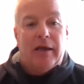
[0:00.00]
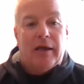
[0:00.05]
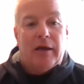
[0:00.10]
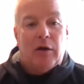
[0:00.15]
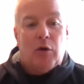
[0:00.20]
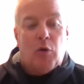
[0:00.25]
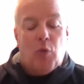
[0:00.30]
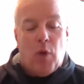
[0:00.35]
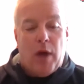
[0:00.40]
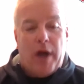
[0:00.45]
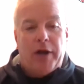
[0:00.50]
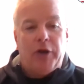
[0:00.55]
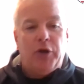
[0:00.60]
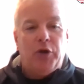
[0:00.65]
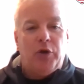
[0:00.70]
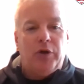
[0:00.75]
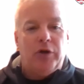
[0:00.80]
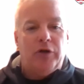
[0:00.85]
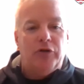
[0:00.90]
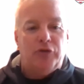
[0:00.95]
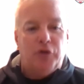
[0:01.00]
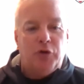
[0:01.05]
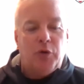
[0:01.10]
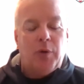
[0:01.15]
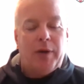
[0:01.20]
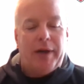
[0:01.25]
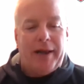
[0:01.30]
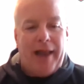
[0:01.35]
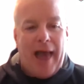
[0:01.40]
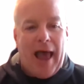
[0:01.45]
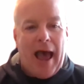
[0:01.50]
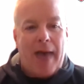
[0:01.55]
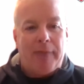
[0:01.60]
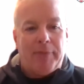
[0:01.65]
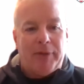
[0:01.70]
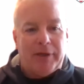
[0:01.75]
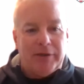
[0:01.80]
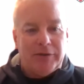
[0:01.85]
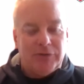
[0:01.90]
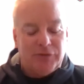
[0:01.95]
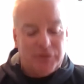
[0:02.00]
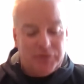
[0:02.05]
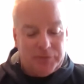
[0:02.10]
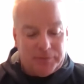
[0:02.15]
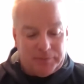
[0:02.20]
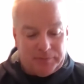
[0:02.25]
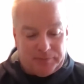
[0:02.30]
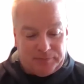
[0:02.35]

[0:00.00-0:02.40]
what are you going to do when it happens?